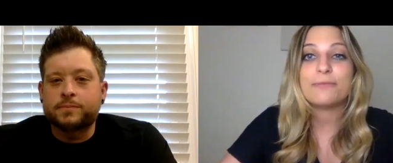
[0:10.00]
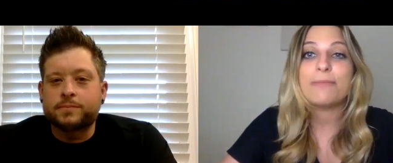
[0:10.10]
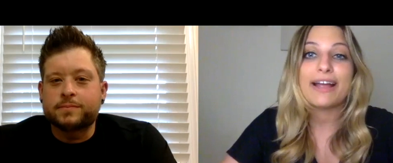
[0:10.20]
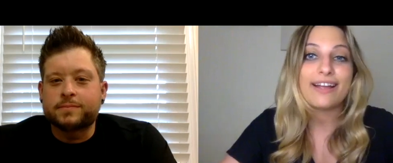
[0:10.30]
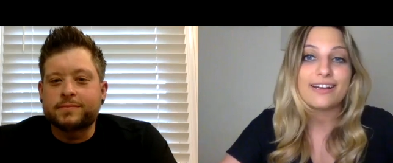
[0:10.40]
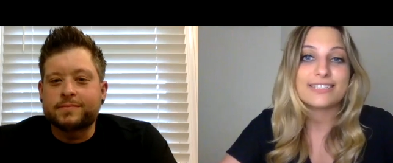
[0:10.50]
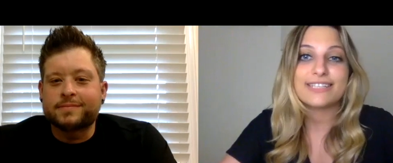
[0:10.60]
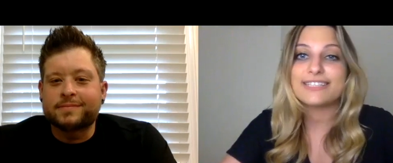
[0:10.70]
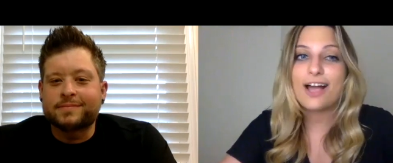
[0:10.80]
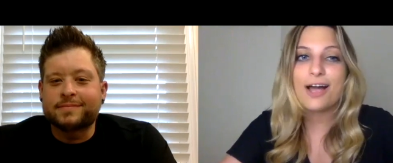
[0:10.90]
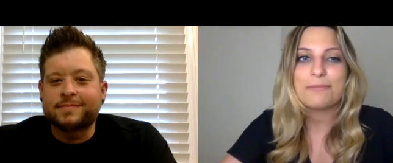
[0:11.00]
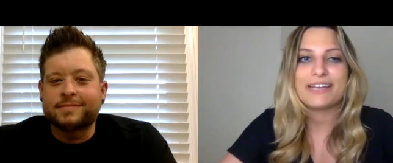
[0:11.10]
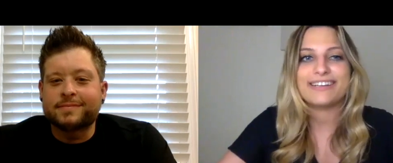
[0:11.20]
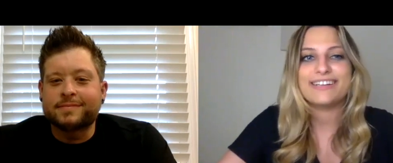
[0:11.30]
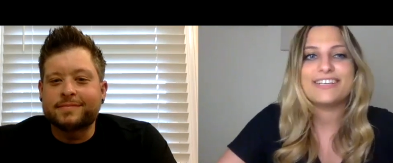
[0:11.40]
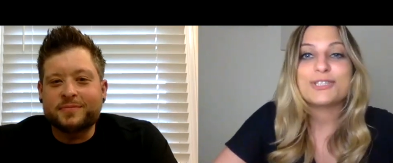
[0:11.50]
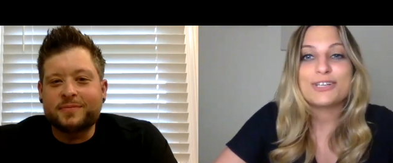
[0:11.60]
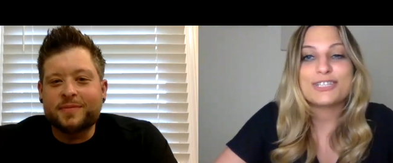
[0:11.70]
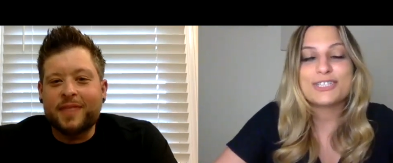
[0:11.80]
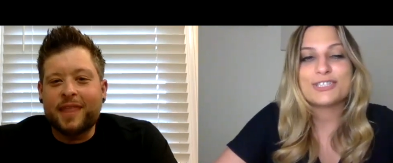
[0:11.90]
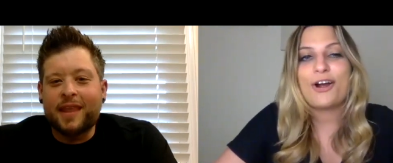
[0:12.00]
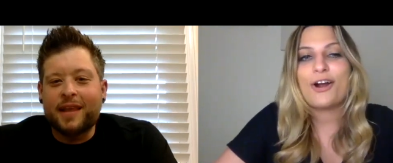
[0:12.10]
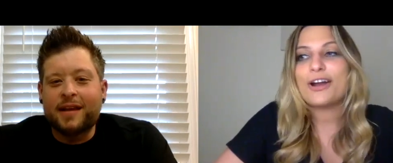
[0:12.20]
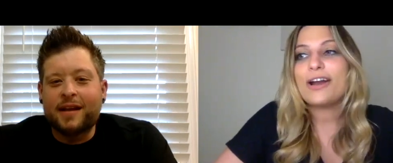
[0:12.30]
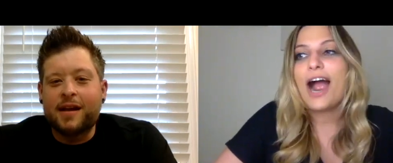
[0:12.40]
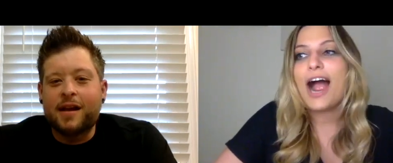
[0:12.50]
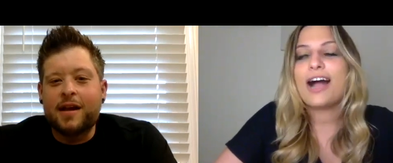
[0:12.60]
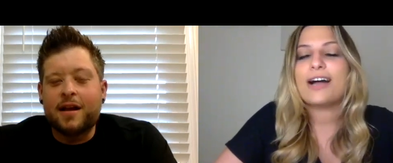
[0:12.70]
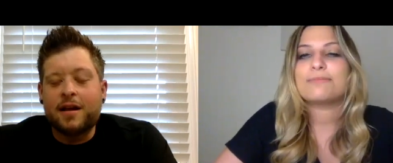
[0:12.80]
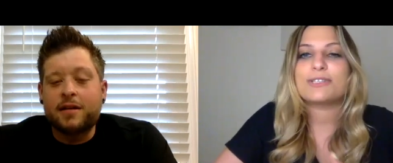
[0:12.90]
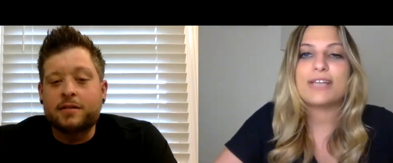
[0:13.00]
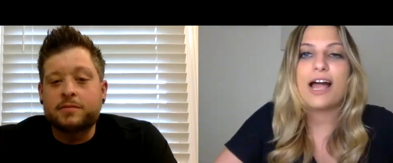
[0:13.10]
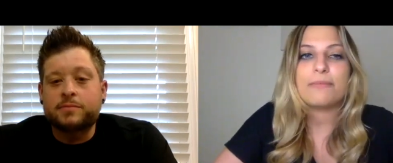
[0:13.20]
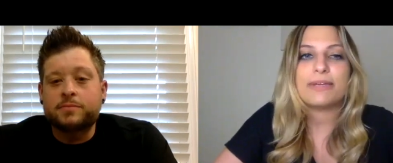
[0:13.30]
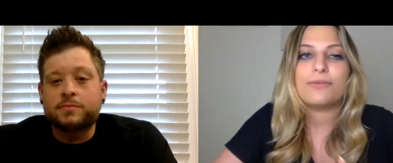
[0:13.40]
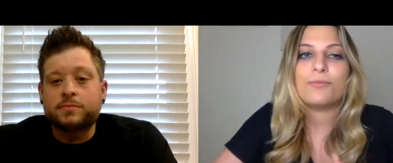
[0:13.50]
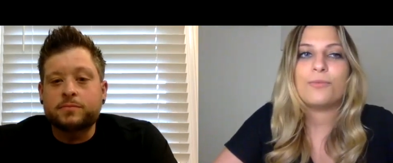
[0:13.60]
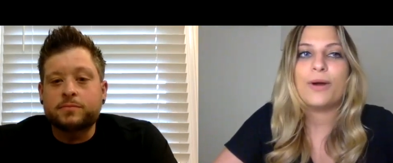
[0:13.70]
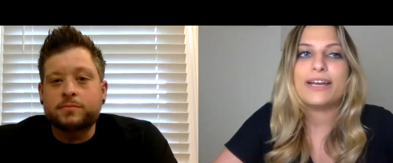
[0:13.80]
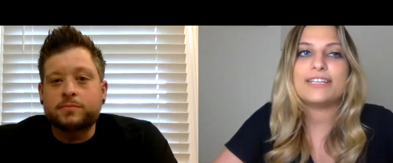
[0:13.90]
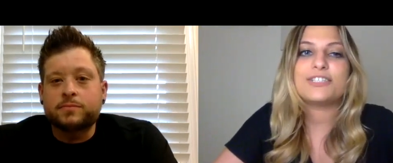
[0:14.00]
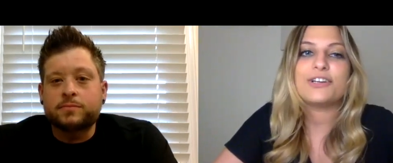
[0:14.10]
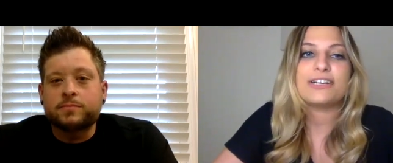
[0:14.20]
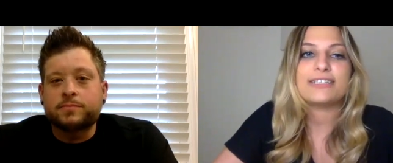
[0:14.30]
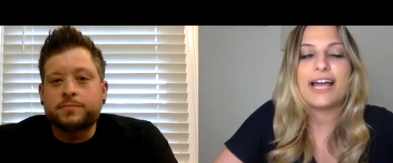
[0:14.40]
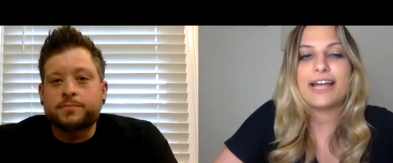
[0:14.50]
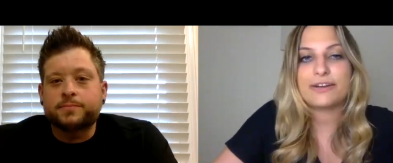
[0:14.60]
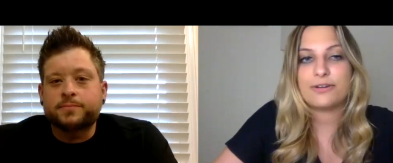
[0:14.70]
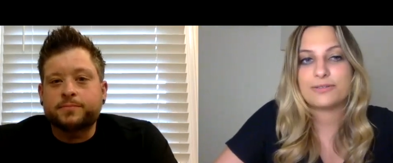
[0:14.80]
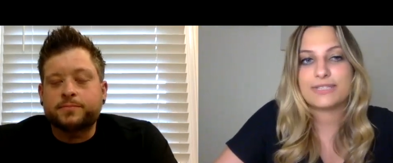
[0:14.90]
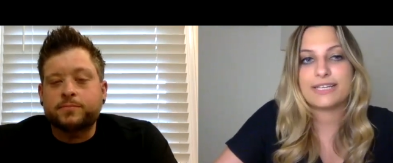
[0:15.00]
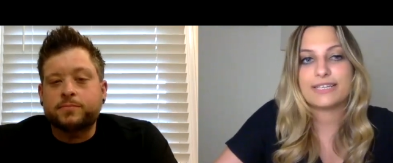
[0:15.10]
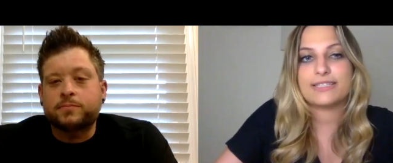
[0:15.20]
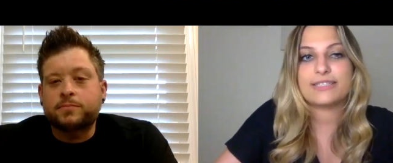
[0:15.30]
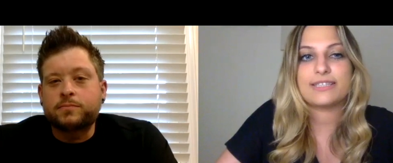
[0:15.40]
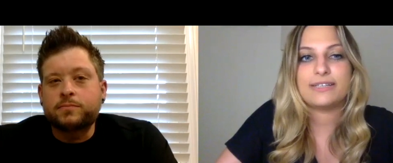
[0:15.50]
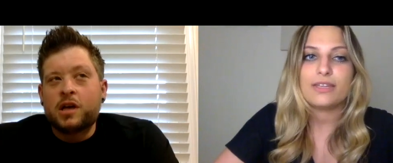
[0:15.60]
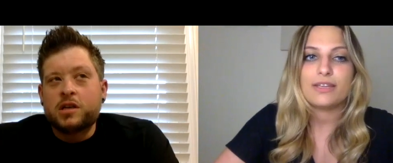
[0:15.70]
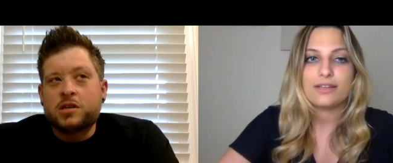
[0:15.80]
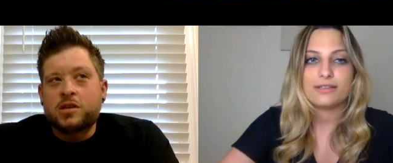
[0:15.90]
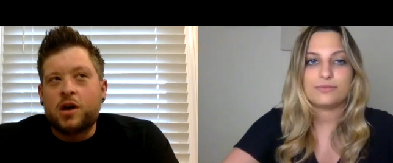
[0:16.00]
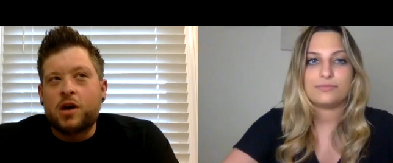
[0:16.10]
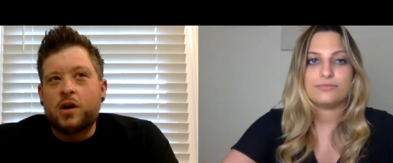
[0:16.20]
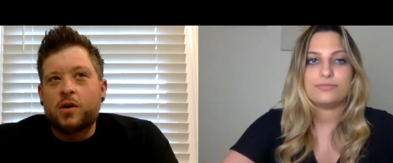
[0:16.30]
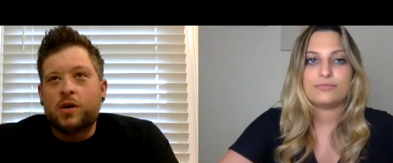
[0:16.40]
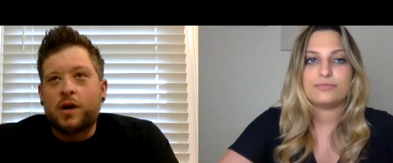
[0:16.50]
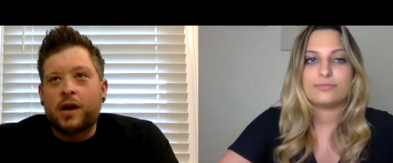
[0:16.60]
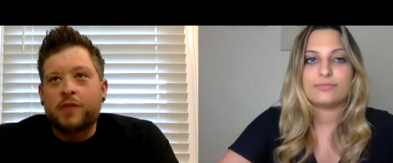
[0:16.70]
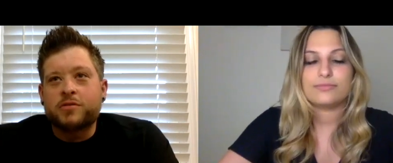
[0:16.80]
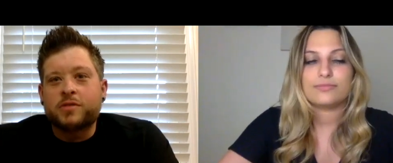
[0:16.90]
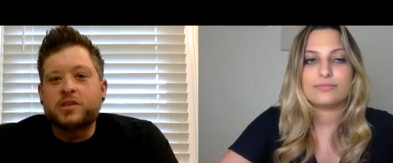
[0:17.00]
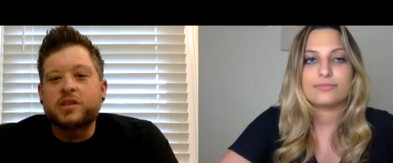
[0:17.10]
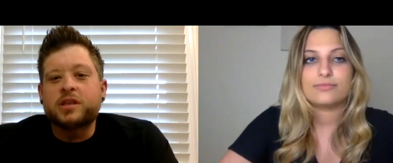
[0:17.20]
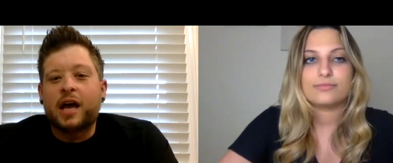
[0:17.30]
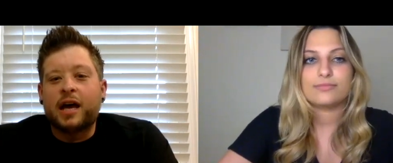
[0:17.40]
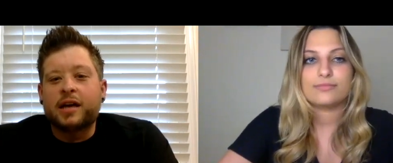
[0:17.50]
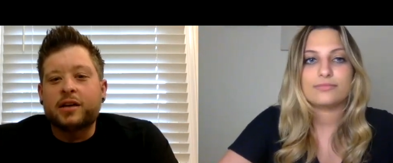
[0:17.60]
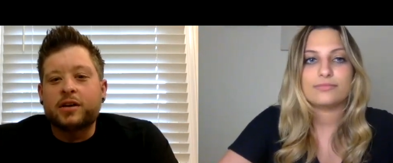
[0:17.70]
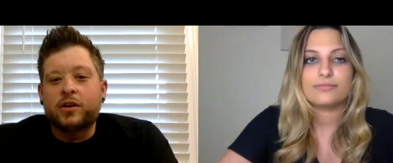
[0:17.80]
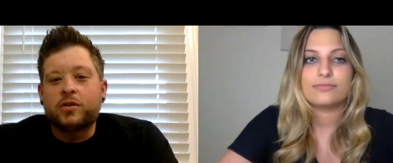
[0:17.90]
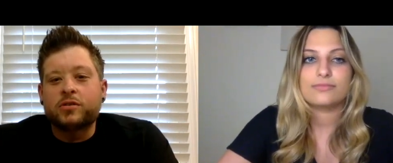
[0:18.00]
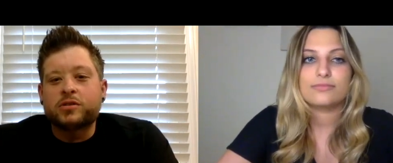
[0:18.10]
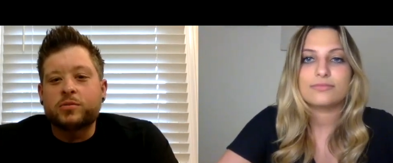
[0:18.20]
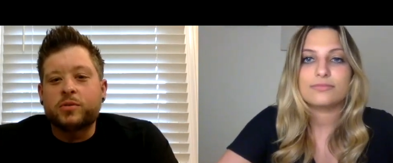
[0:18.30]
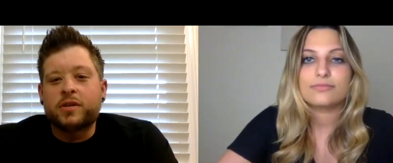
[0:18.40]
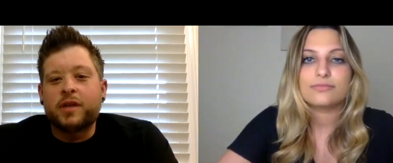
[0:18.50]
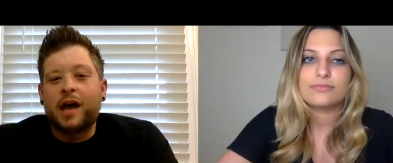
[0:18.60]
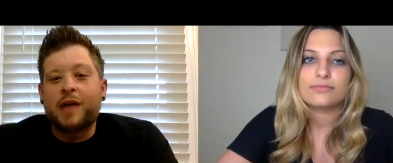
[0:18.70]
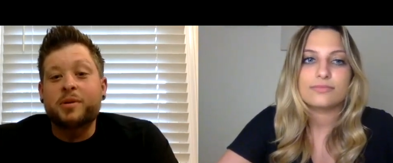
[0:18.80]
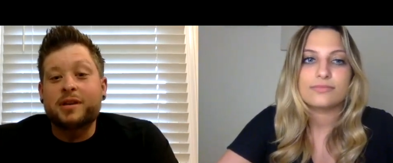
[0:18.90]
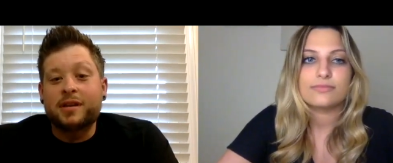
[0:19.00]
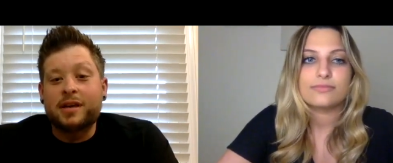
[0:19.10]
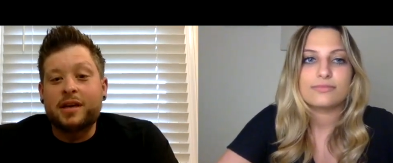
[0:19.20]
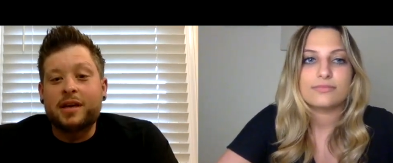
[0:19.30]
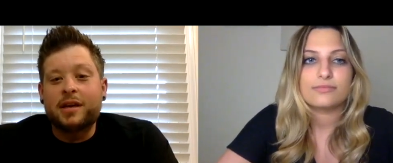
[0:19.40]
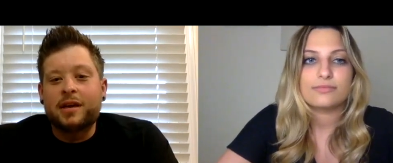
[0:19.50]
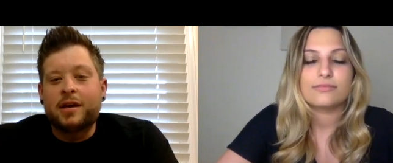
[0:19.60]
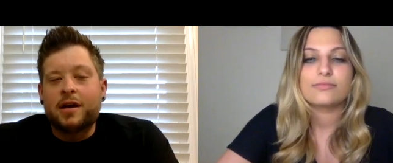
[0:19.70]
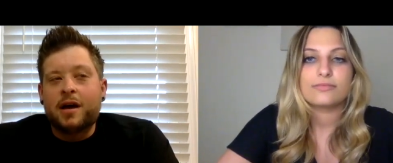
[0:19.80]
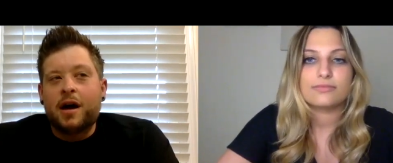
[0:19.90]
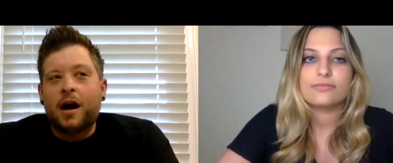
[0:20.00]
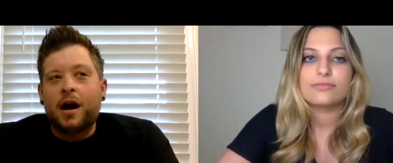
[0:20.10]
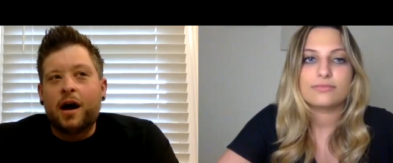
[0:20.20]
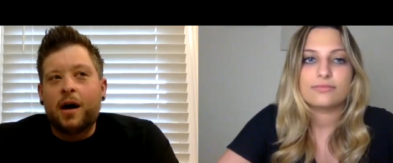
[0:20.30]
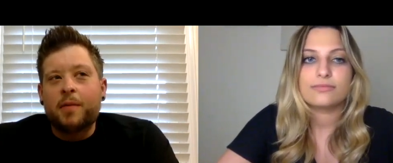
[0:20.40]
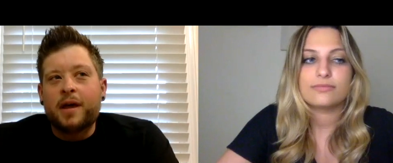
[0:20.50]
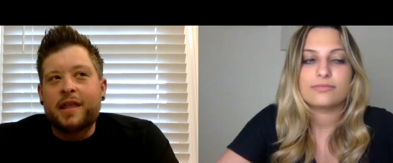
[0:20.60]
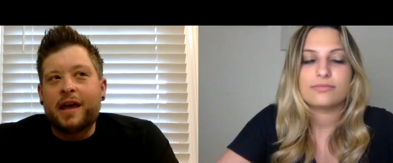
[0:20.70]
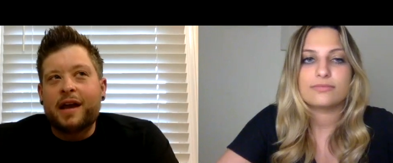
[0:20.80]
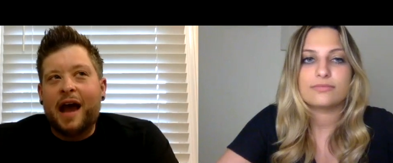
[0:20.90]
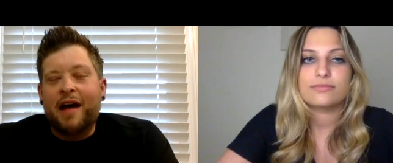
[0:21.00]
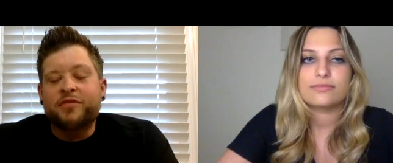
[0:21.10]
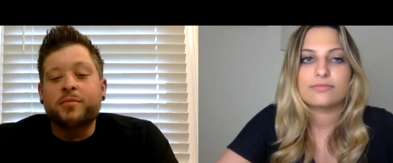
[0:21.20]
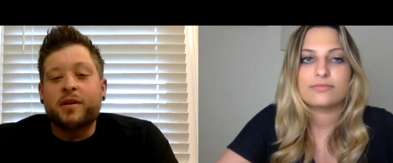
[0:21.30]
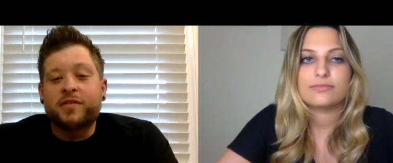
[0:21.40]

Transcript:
Speaker 1: my cousin Tommy. So to start, Tommy, what is your diagnosis?
Speaker 2: So I was originally diagnosed with IBD, and then after my